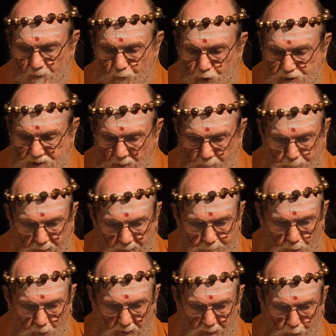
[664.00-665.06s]
for some
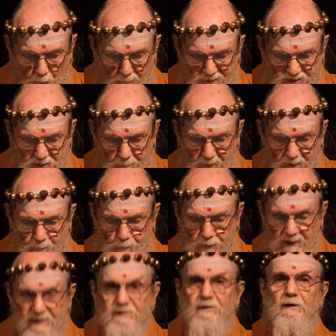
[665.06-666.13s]
people there will be some
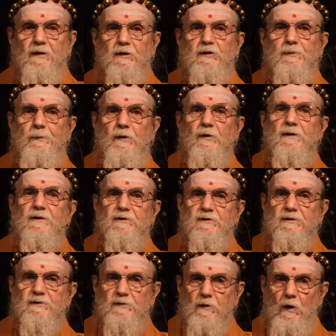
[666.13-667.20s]
unpleasant
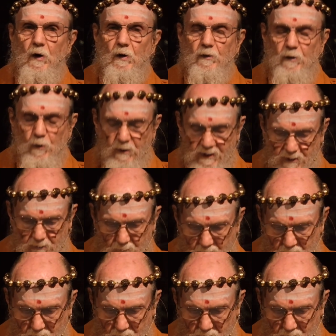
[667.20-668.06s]
experiences along the way.